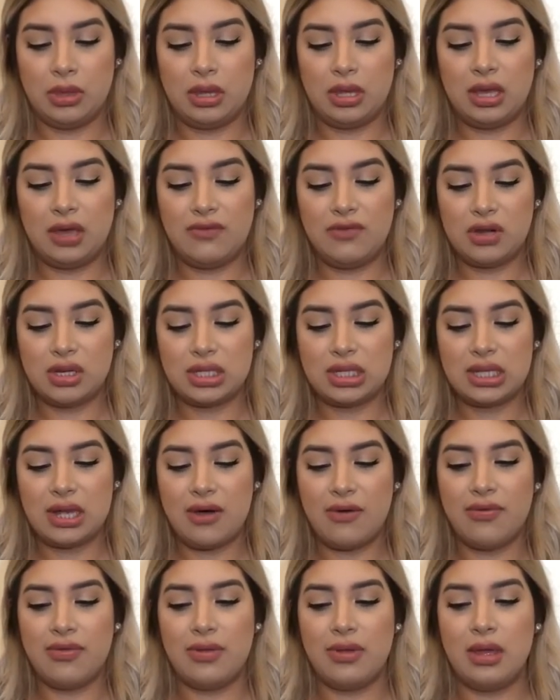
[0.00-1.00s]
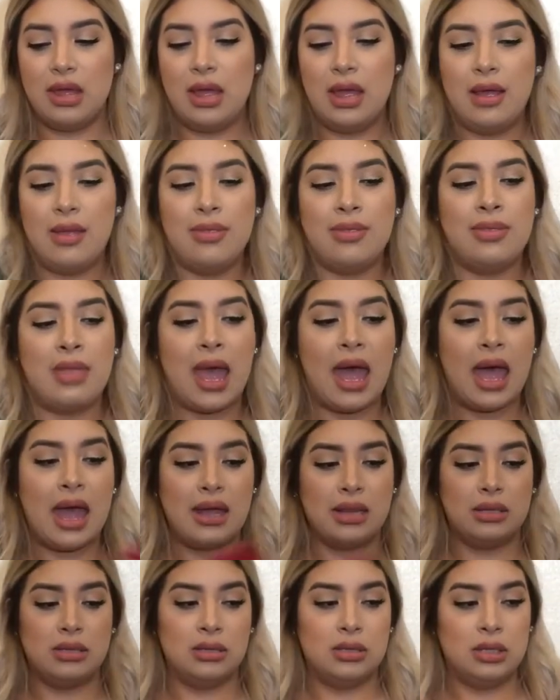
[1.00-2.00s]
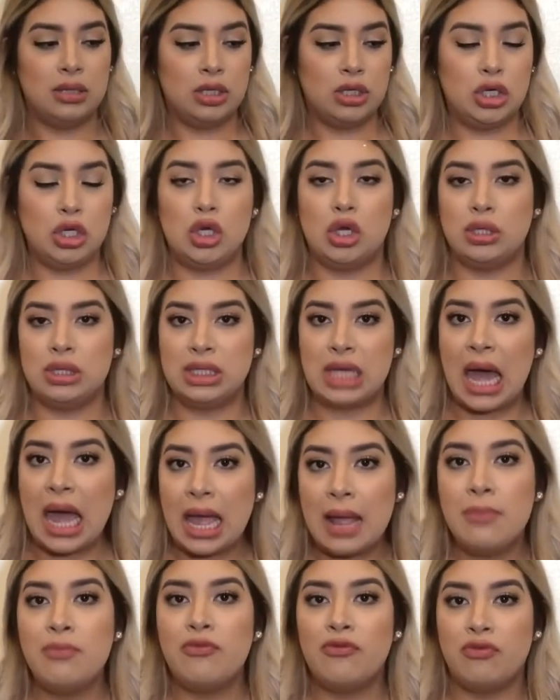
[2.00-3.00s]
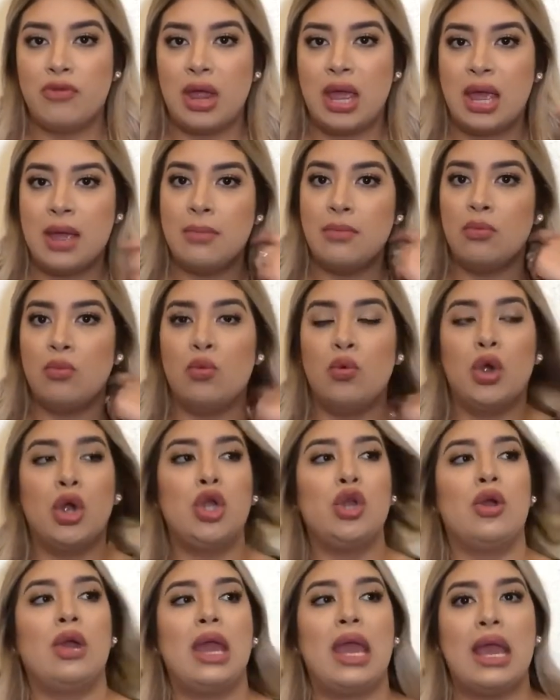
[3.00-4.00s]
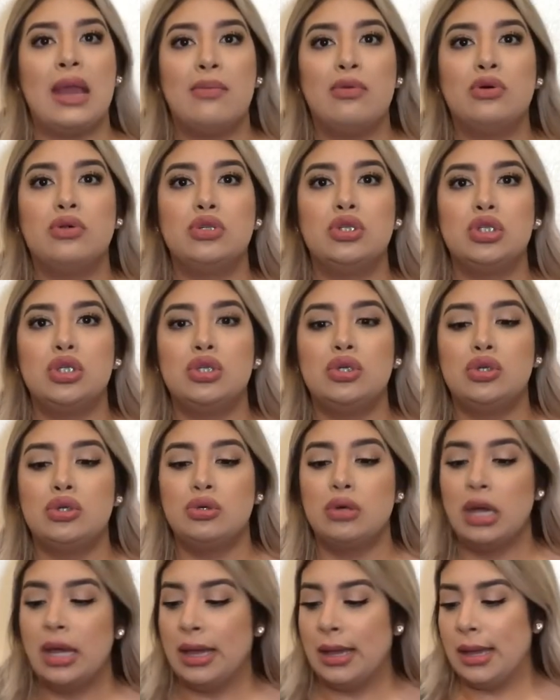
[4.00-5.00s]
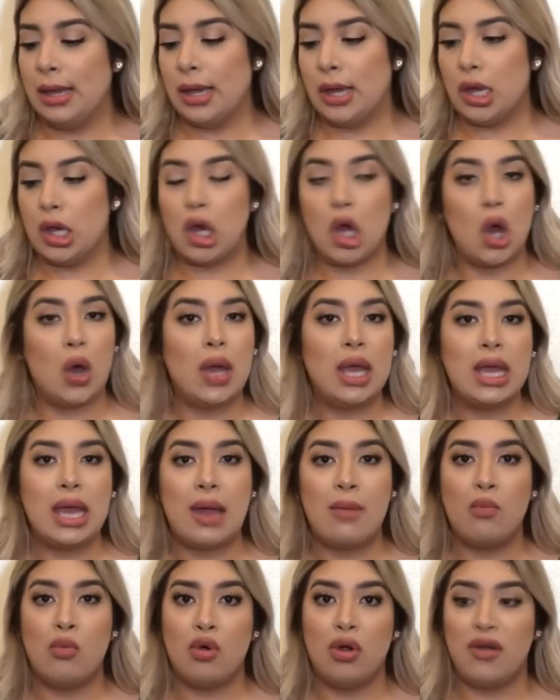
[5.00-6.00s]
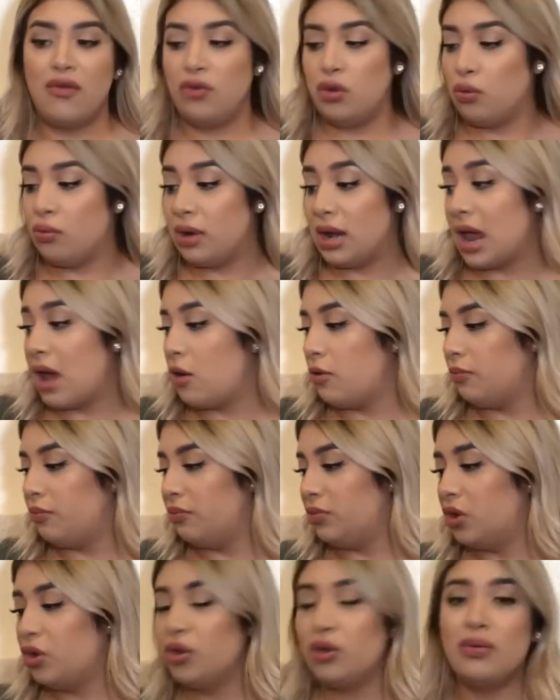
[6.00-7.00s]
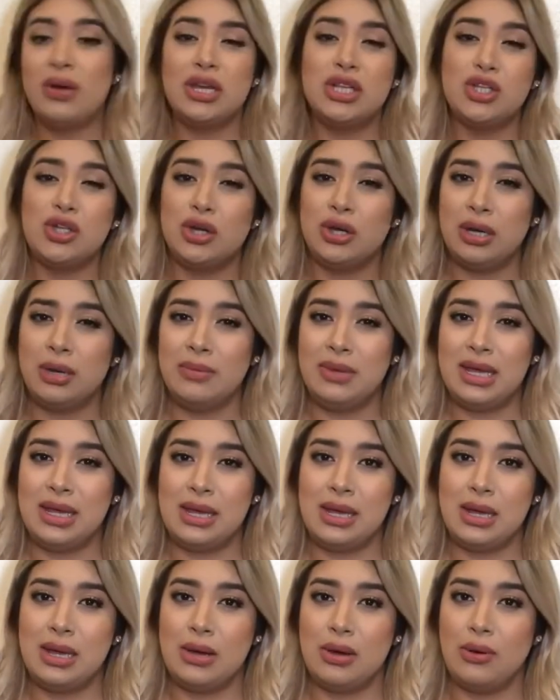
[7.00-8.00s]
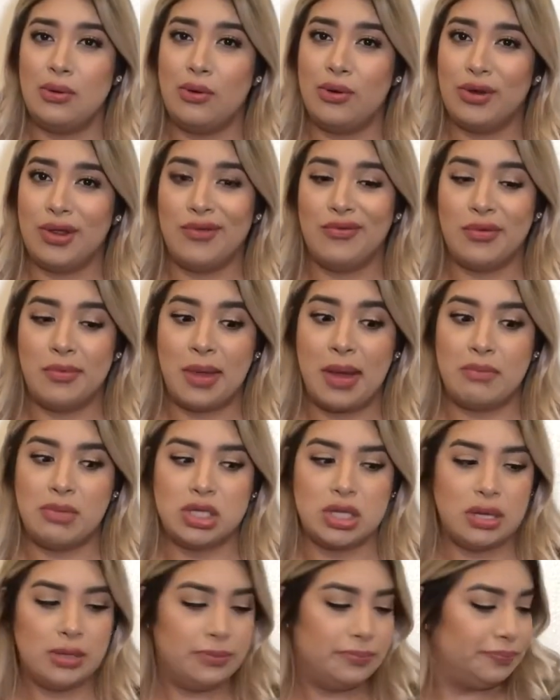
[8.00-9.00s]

give yourself that, you know, time frame where you're able to go and get more if you run out. Otherwise you're going to be ordering from Amazon.